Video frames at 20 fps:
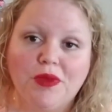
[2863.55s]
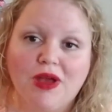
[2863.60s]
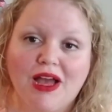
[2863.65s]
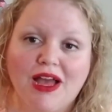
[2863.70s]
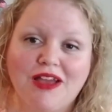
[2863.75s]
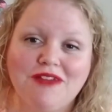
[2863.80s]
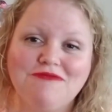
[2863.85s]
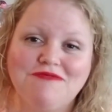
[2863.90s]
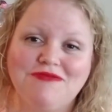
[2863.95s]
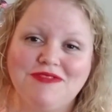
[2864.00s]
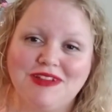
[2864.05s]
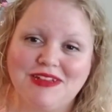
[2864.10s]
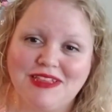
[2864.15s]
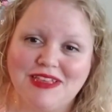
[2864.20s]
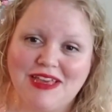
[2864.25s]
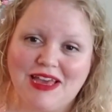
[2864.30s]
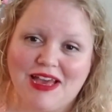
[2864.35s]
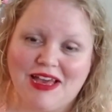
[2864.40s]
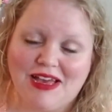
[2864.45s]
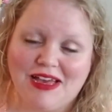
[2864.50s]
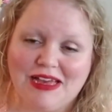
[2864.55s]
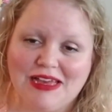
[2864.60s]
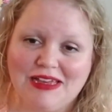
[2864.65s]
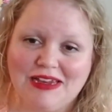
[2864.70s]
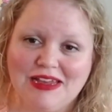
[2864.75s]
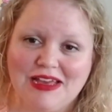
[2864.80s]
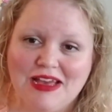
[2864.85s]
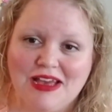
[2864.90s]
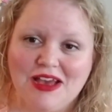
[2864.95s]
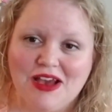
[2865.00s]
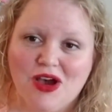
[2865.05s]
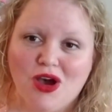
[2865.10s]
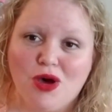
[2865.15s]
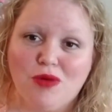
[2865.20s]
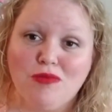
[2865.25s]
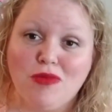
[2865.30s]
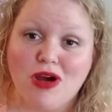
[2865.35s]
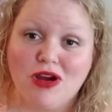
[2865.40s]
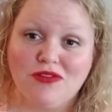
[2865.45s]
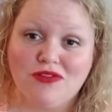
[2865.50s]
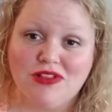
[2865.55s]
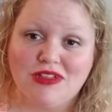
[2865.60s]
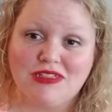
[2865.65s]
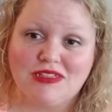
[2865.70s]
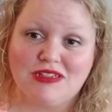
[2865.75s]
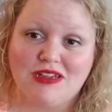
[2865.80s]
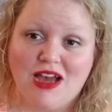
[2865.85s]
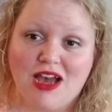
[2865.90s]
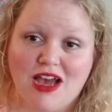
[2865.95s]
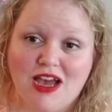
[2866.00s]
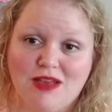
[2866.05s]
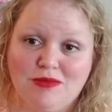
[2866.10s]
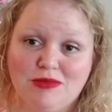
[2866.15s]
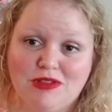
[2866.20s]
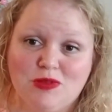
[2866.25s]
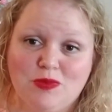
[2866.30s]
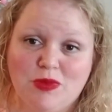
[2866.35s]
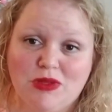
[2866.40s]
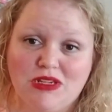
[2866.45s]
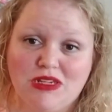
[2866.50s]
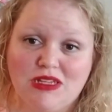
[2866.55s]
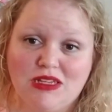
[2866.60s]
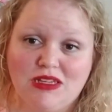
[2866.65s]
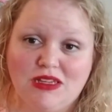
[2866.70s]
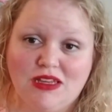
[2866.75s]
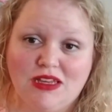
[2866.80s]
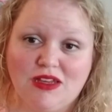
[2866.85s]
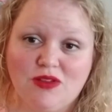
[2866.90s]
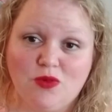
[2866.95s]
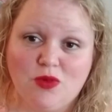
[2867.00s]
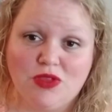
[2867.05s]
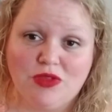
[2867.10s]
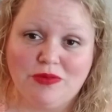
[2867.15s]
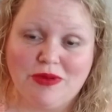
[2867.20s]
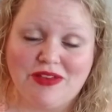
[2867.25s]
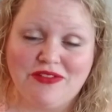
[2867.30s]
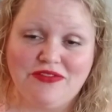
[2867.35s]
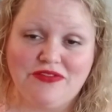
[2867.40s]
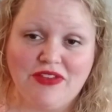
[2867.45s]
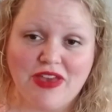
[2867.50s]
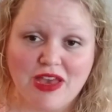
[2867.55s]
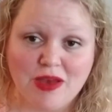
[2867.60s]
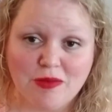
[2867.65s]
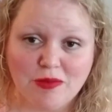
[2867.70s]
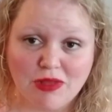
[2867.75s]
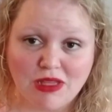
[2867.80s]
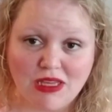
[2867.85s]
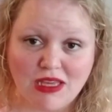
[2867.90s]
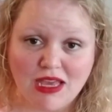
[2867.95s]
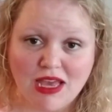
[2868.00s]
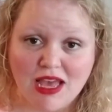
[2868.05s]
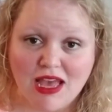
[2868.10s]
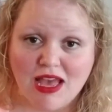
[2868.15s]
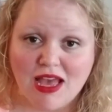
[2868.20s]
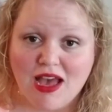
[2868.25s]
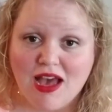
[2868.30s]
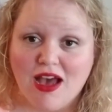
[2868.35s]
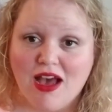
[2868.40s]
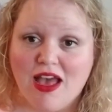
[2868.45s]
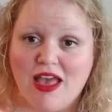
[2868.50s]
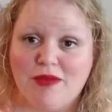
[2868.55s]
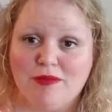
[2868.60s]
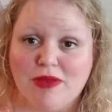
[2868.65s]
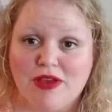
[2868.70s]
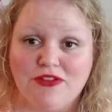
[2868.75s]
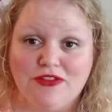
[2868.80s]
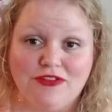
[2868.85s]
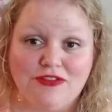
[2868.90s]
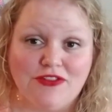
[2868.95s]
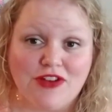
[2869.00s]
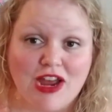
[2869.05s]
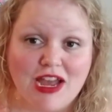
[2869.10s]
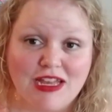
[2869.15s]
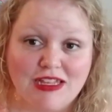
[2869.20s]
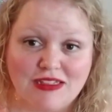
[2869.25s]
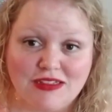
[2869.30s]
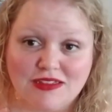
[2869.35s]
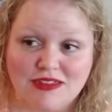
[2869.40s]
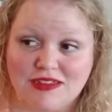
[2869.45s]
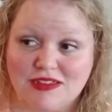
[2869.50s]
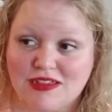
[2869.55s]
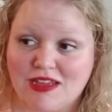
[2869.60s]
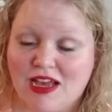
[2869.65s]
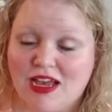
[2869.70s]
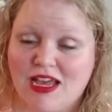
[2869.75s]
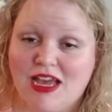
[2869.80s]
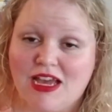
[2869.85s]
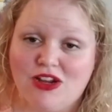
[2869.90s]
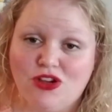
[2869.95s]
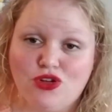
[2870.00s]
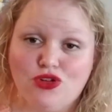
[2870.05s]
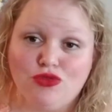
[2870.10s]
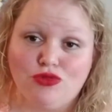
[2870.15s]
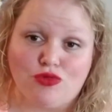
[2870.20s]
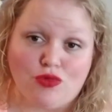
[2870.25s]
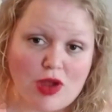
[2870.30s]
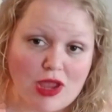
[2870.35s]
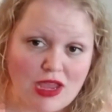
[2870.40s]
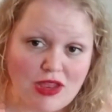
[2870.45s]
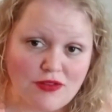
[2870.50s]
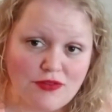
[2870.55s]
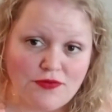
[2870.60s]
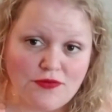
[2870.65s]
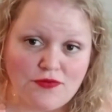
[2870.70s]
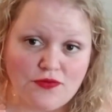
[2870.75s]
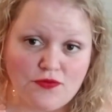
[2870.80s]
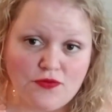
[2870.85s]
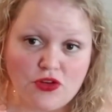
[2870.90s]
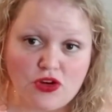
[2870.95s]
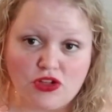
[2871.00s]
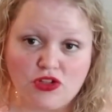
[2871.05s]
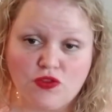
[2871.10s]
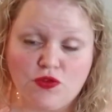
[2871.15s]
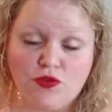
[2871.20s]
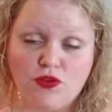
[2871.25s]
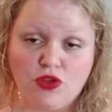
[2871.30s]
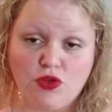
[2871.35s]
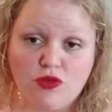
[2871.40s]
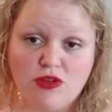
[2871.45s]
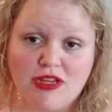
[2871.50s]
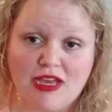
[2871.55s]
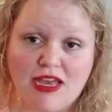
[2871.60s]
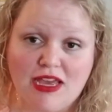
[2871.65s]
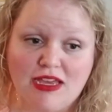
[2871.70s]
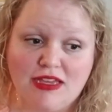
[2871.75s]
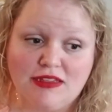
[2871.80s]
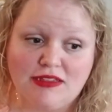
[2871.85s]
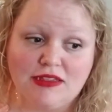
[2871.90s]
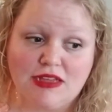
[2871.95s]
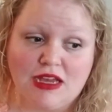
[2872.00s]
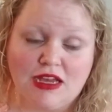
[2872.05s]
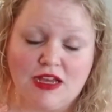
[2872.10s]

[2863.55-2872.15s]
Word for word: I really had a marvelous time spending it with my family and my friends. I had a great first few days.